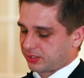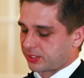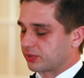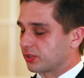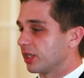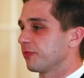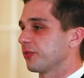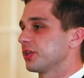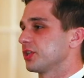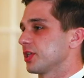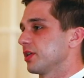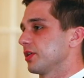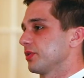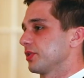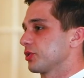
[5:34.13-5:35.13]
Their love for each
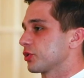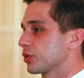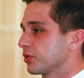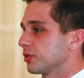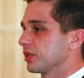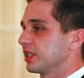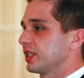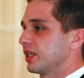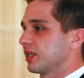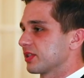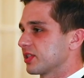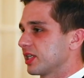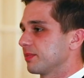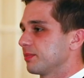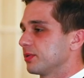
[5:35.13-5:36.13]
other is truly an
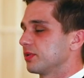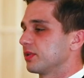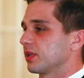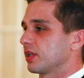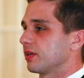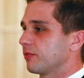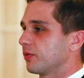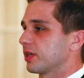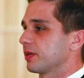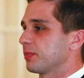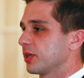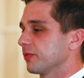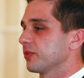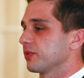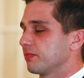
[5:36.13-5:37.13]
example of what a
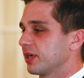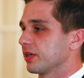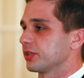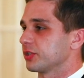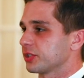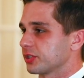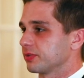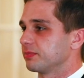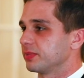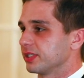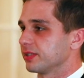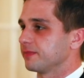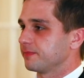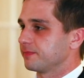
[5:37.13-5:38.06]
perfect marriage should be.